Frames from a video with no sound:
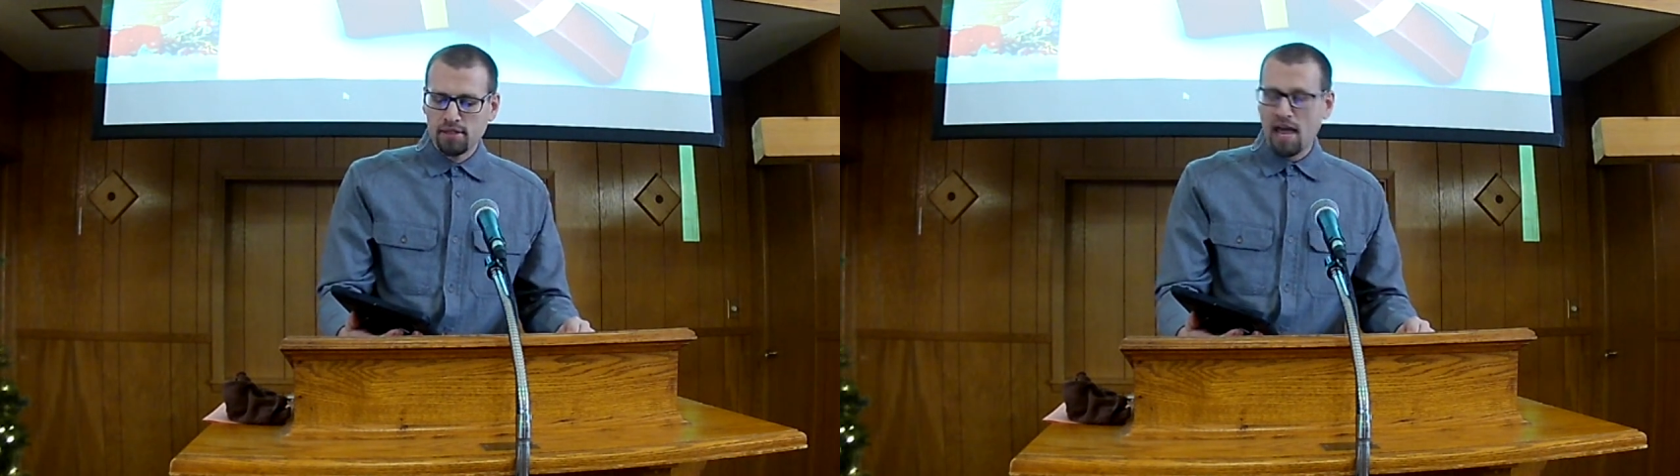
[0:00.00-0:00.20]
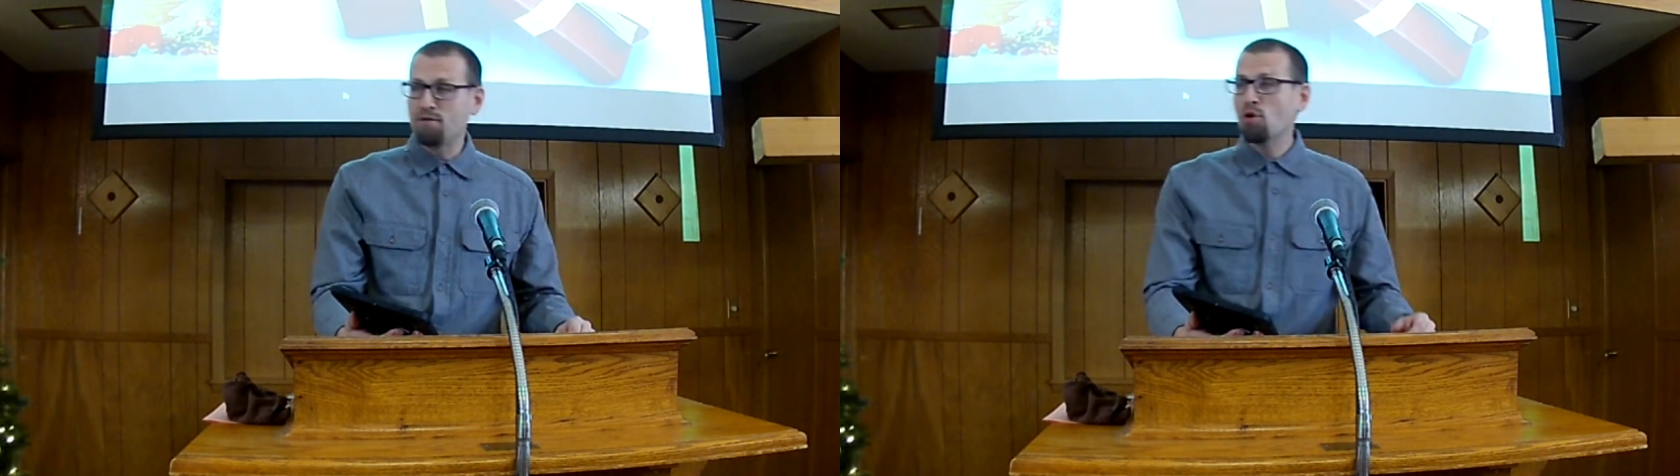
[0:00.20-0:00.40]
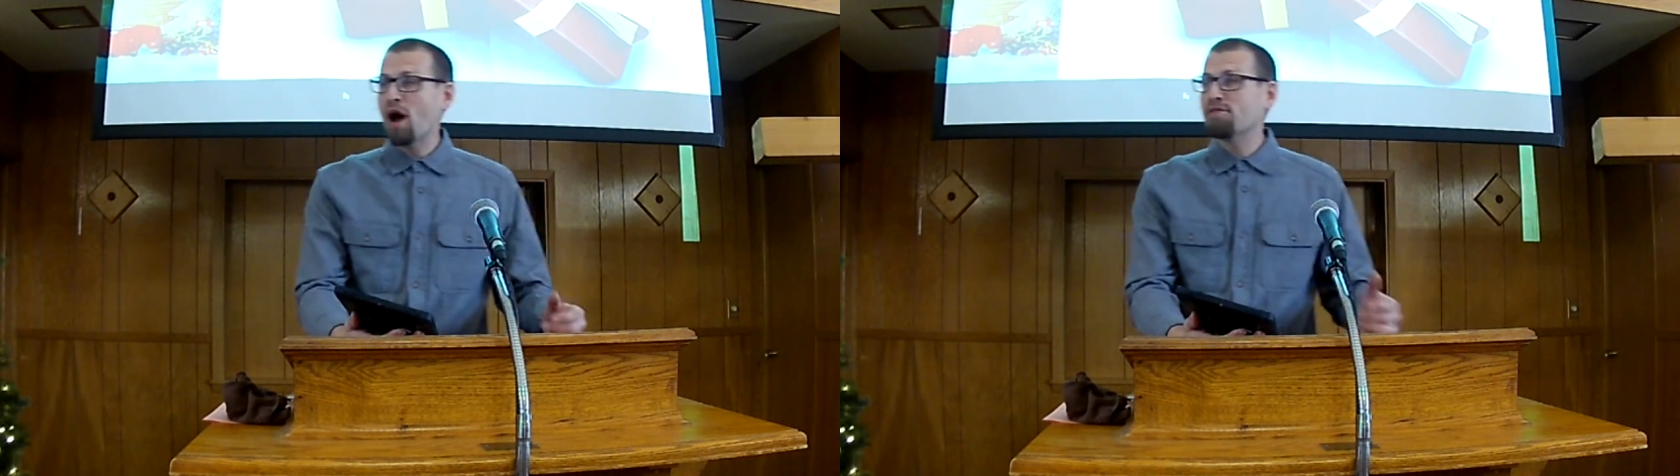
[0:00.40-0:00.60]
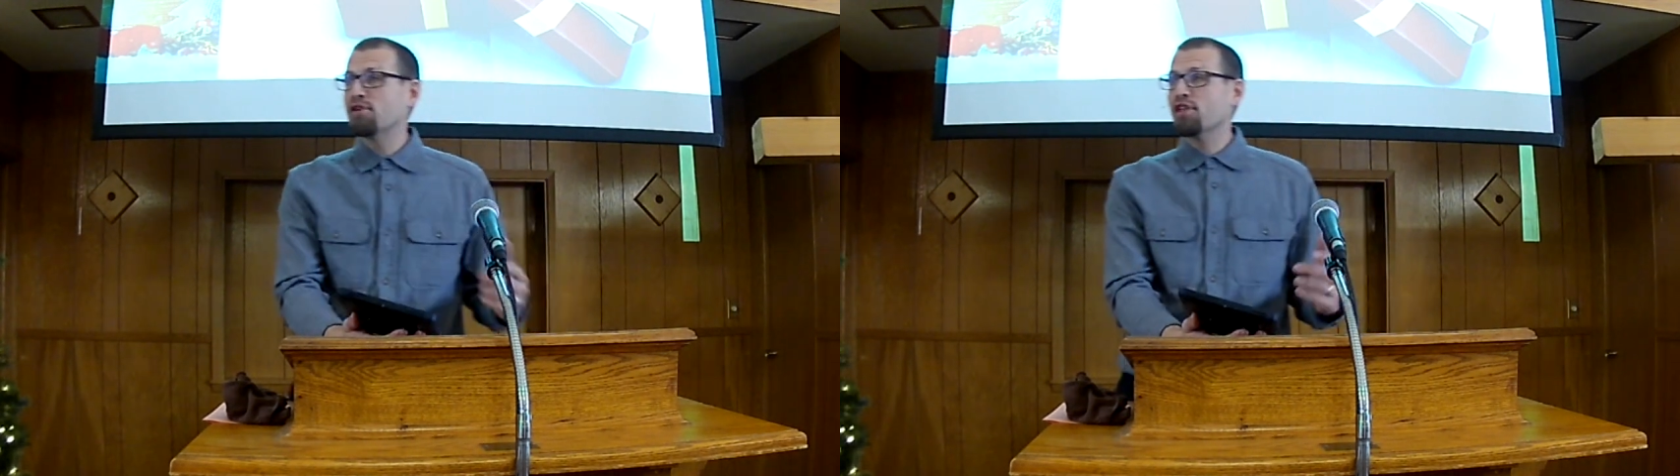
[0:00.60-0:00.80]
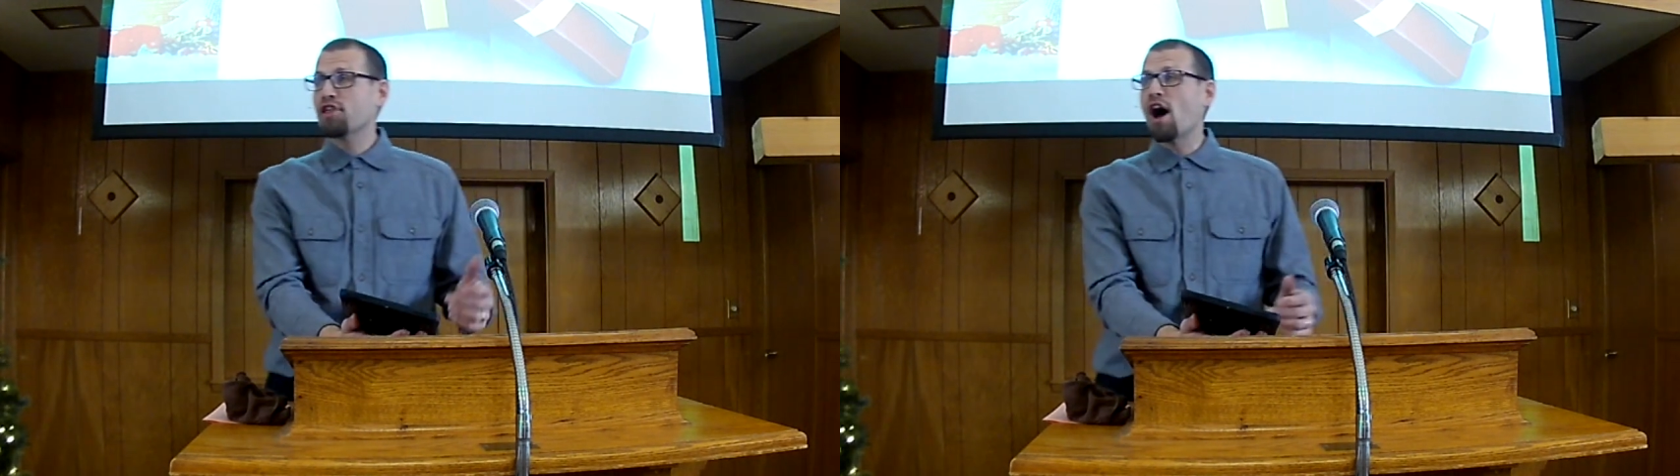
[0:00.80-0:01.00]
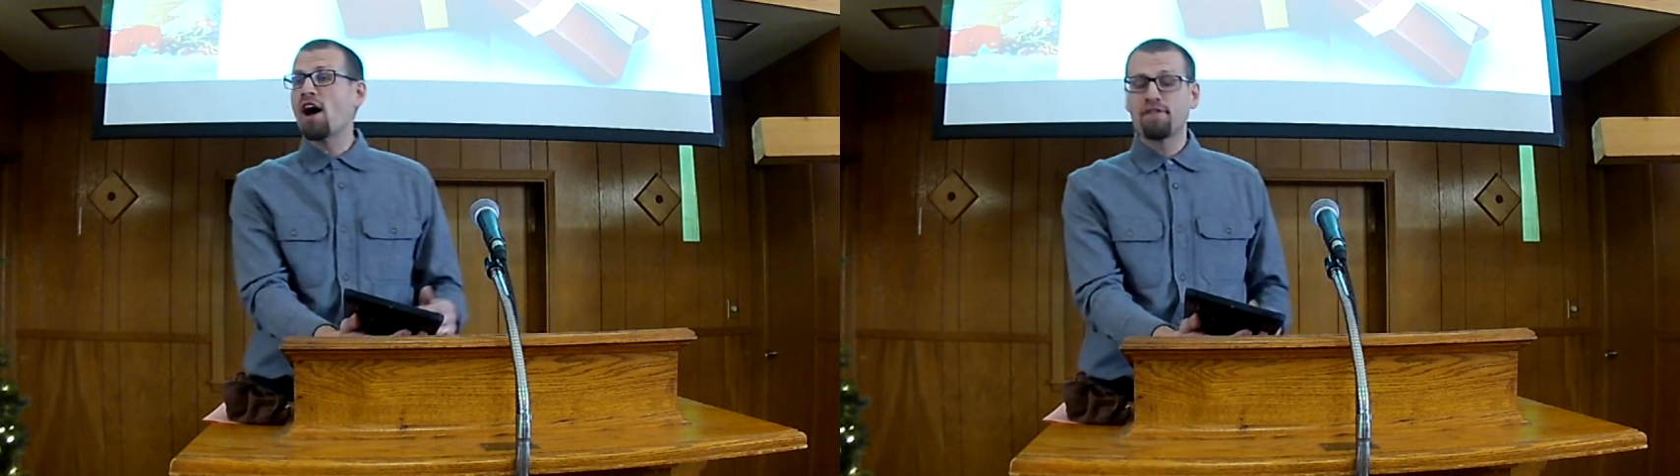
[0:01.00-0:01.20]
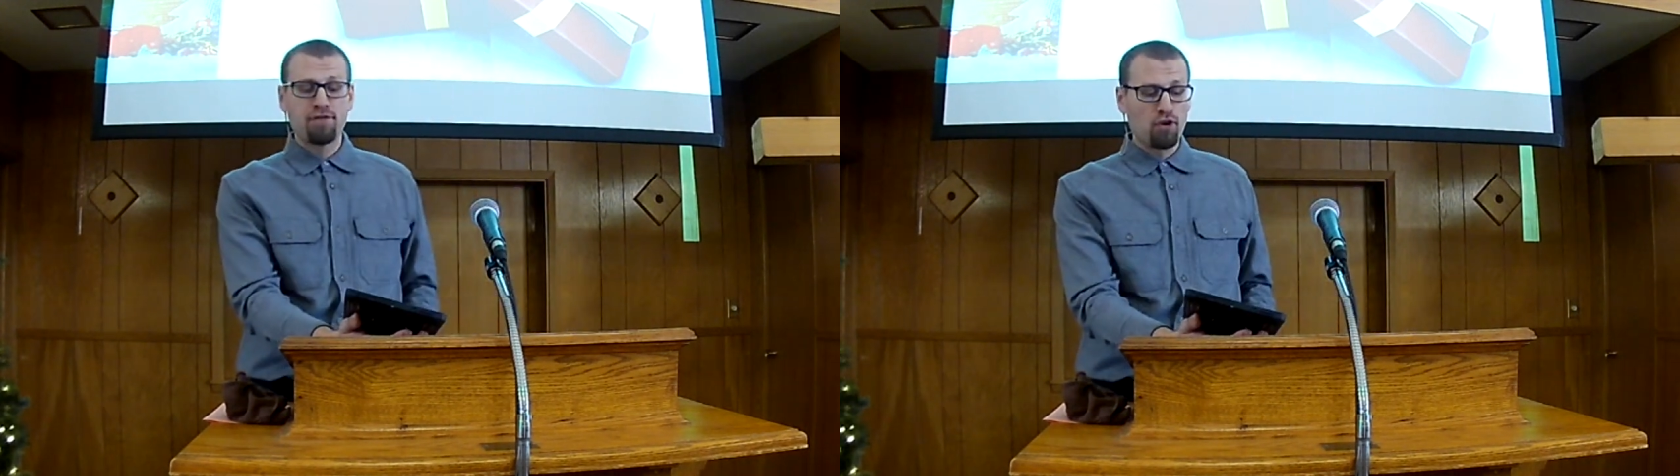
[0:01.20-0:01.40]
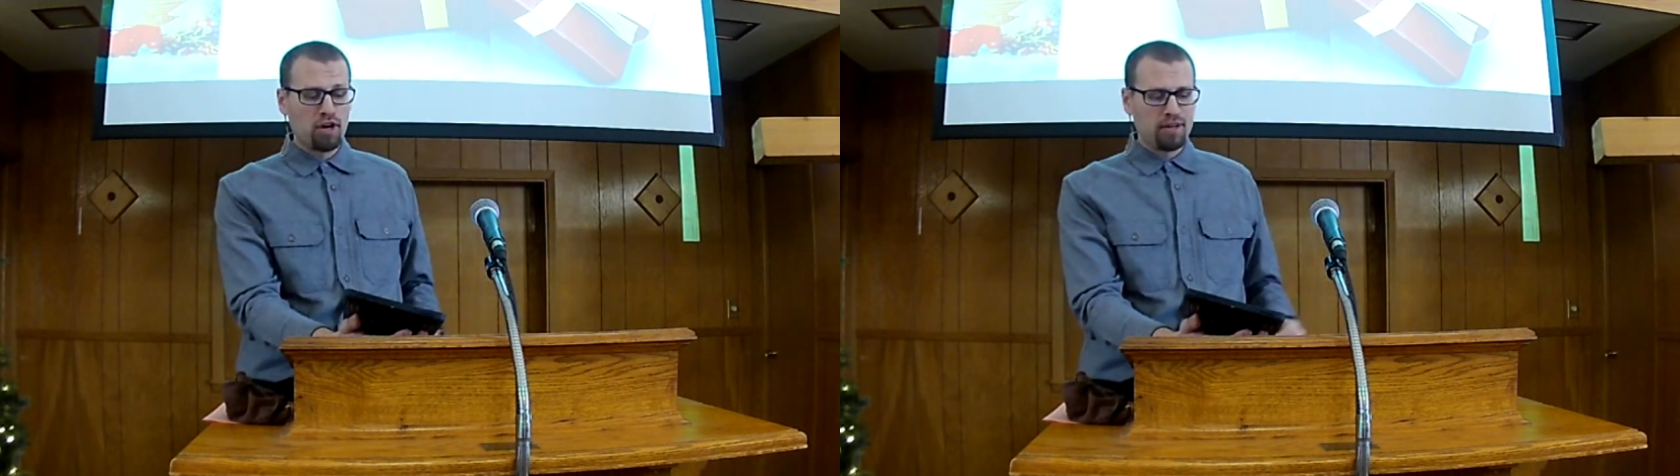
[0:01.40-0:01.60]
have you ever
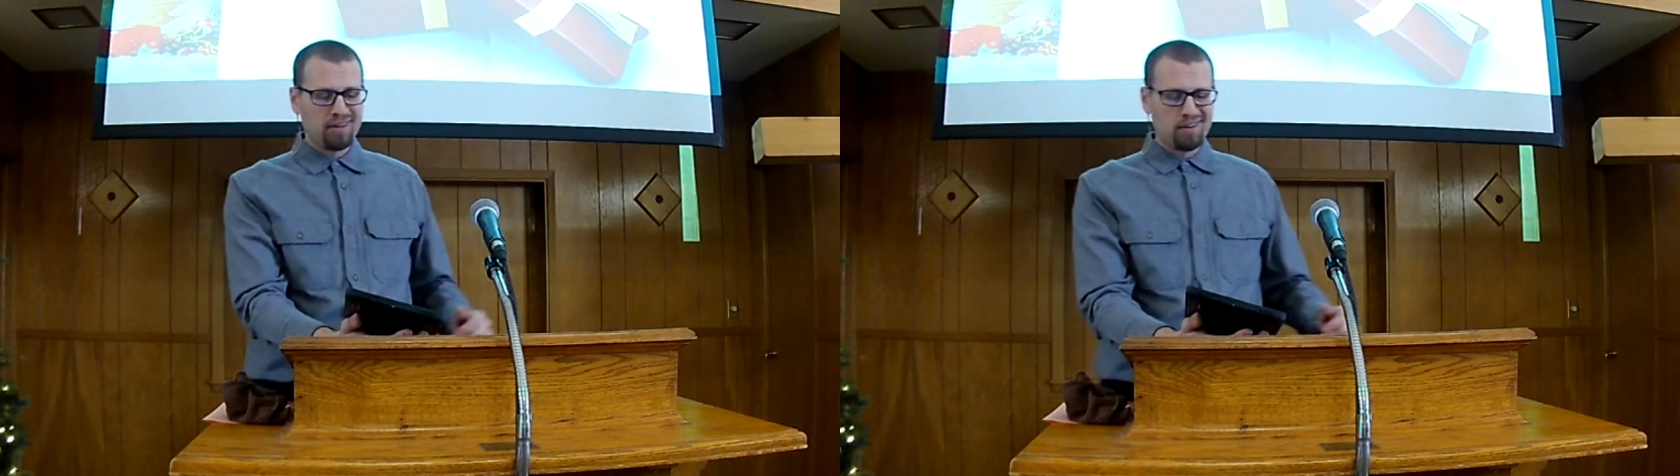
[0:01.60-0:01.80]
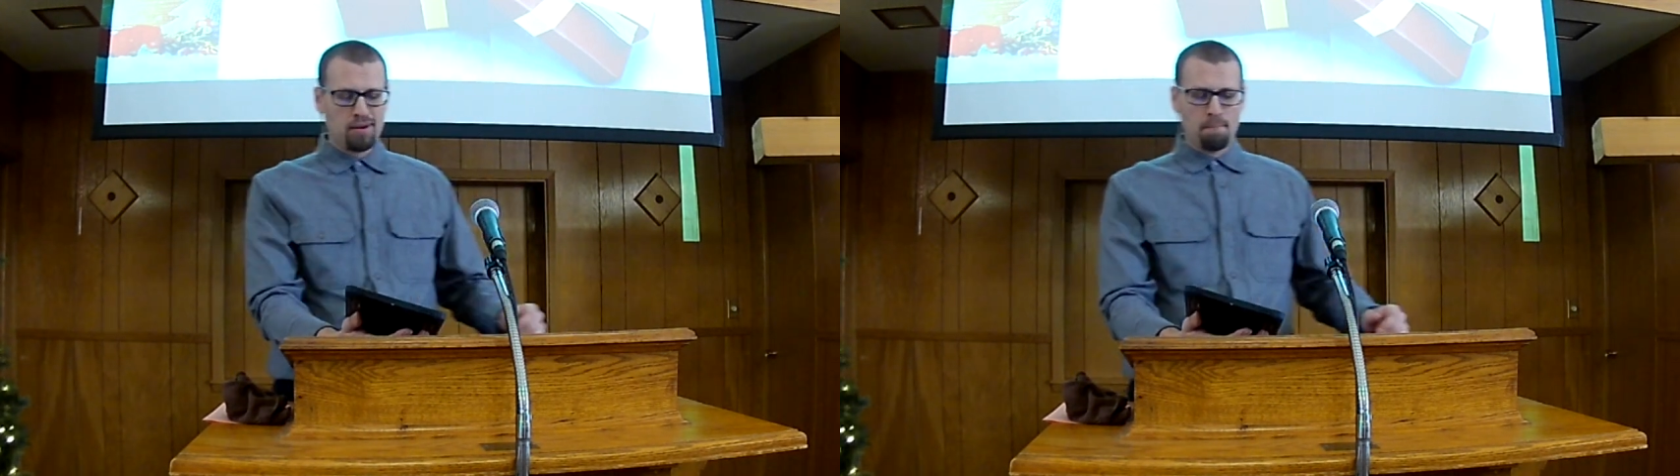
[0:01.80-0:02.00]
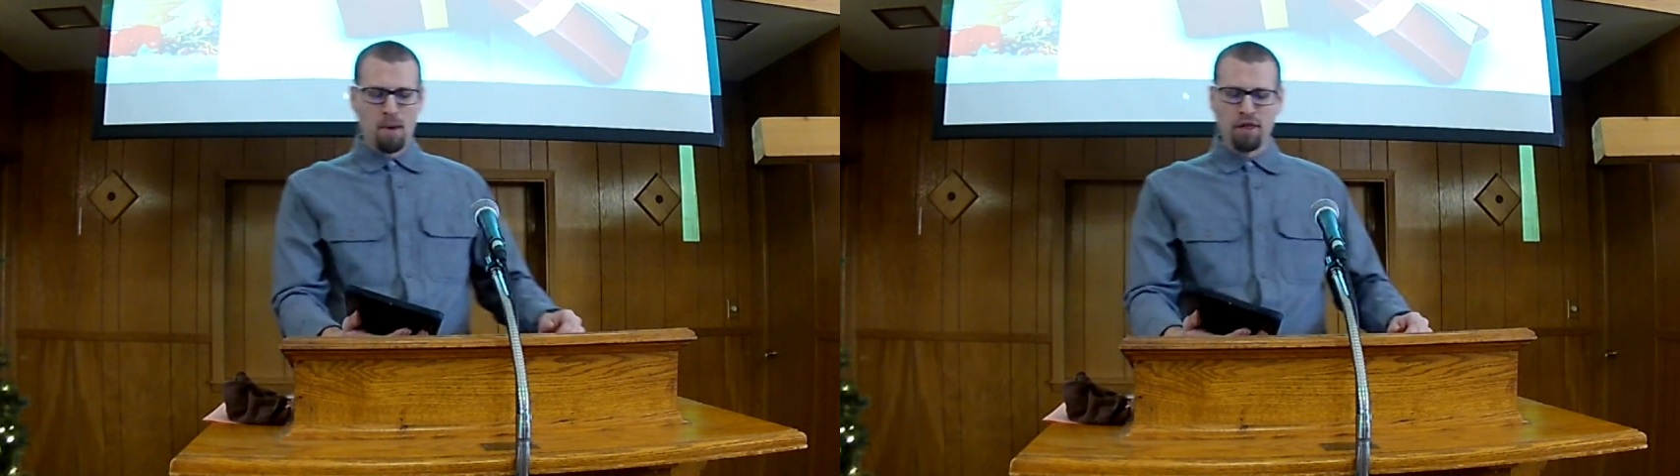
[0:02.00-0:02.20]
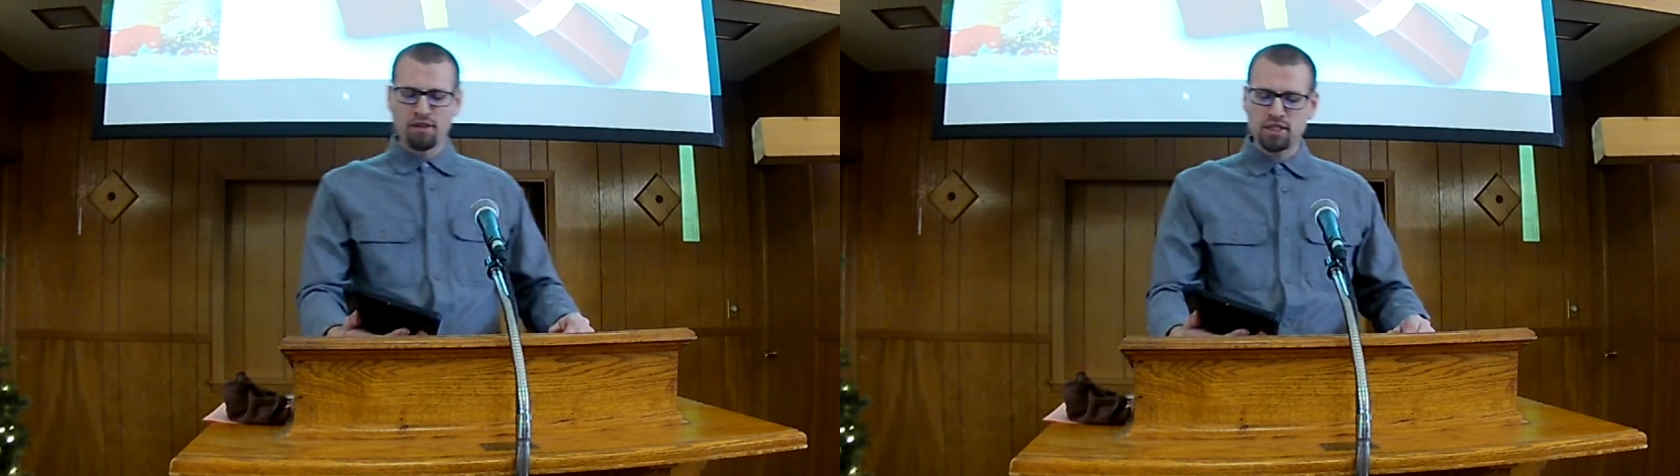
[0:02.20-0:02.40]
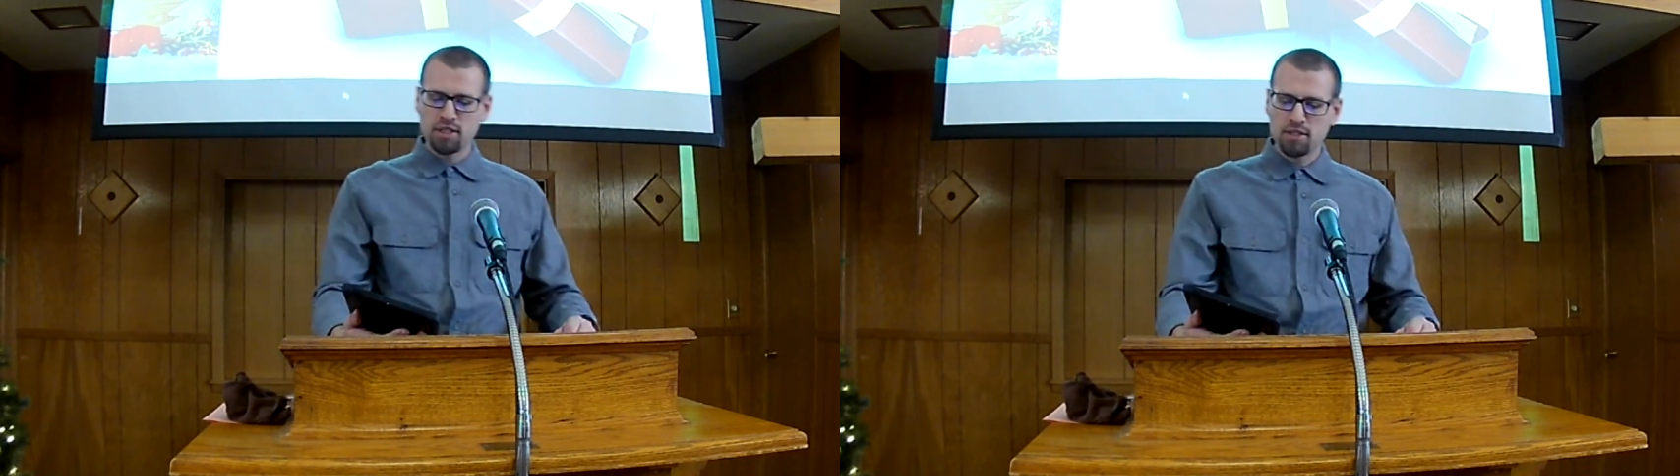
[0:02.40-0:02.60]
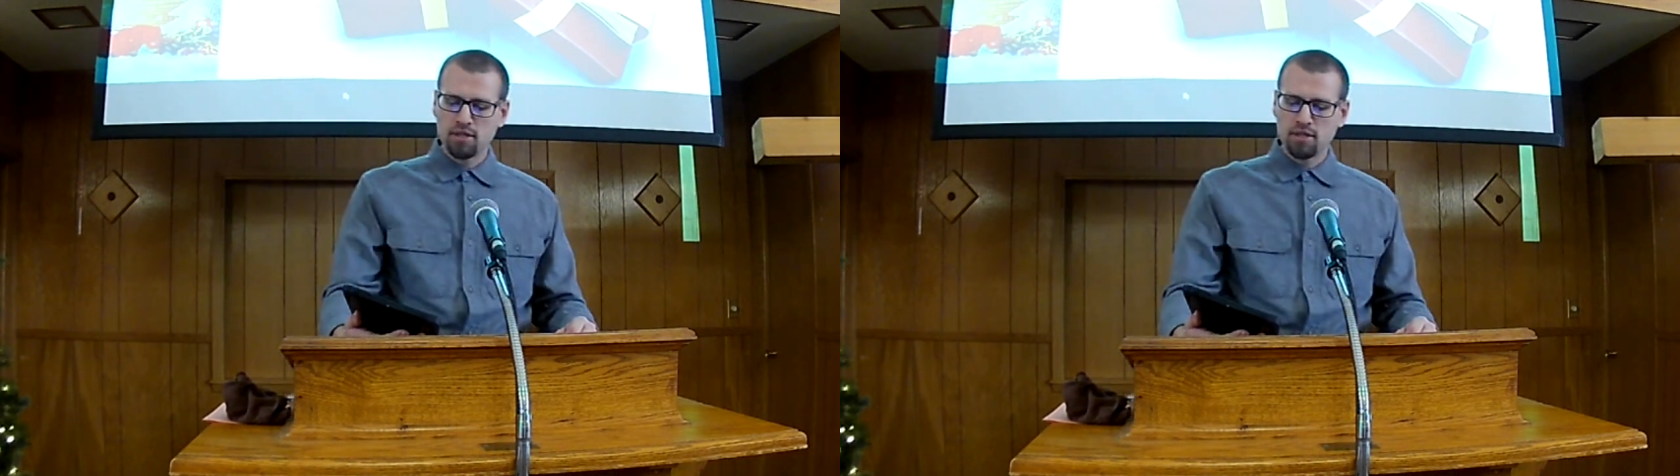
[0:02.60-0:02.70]
thought for months,